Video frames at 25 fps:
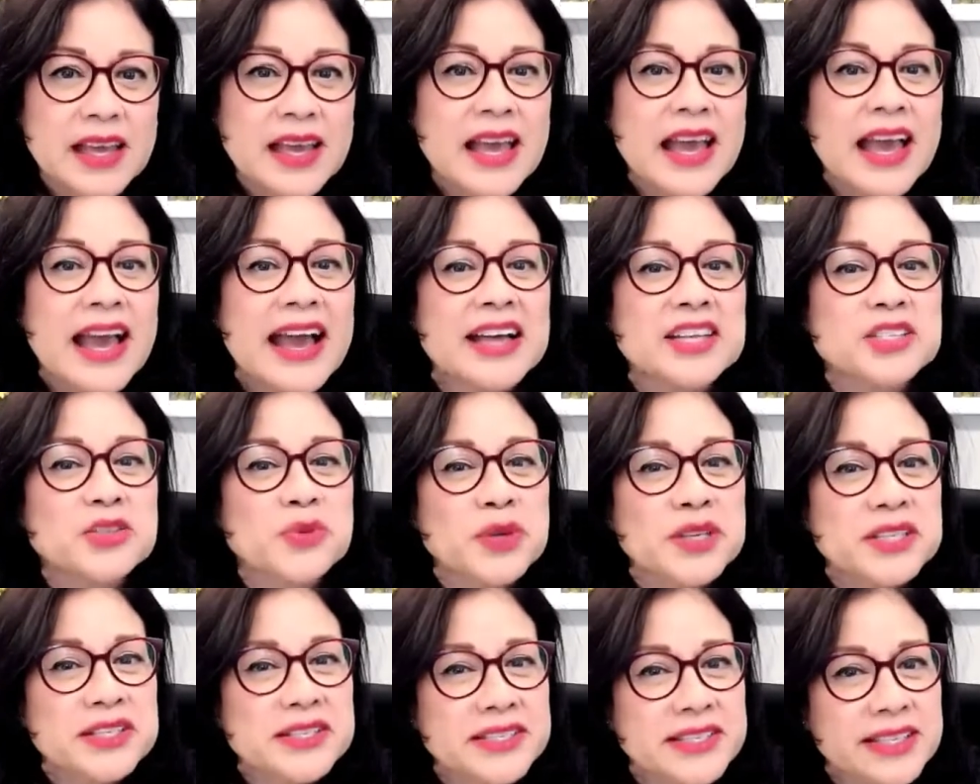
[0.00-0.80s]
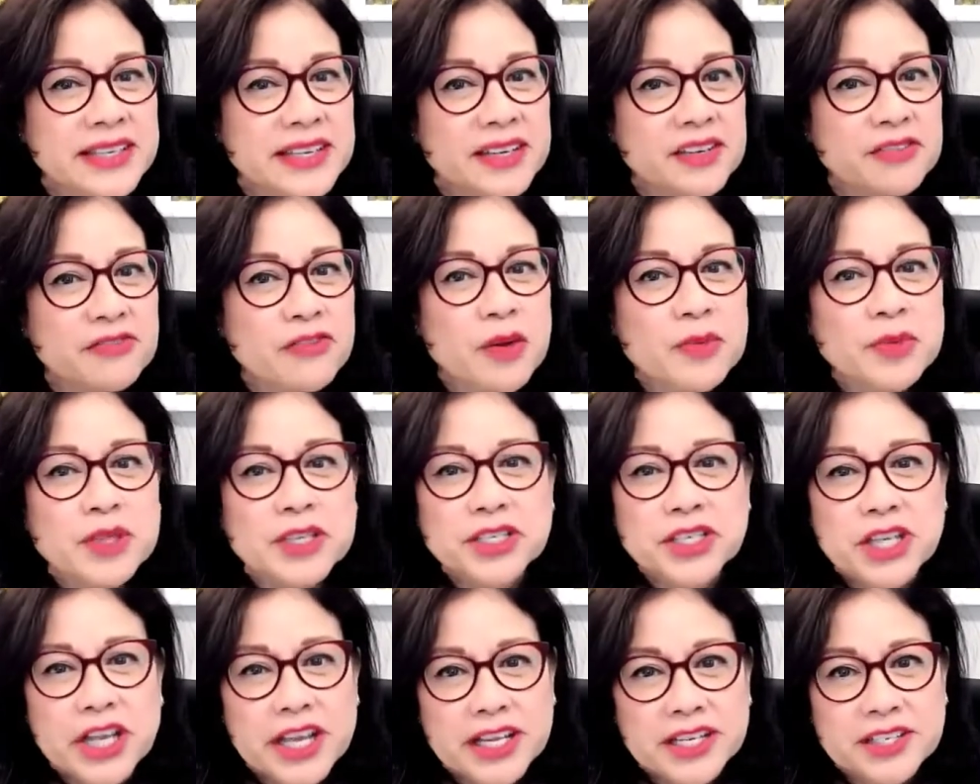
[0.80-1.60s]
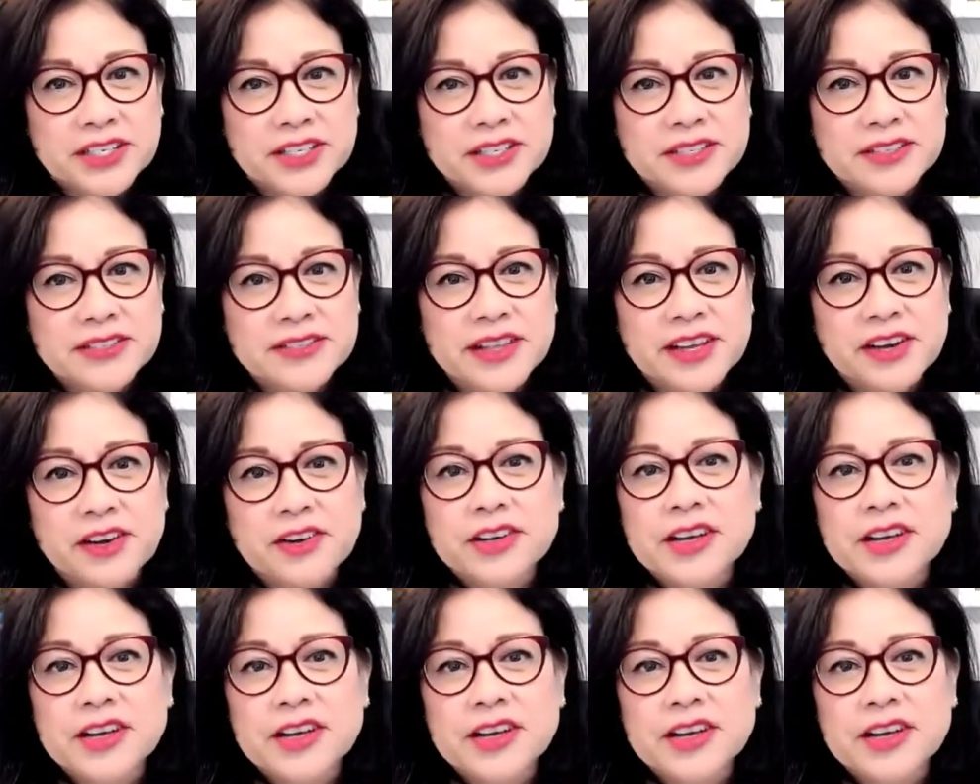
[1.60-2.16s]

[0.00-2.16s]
As we see from the changes that our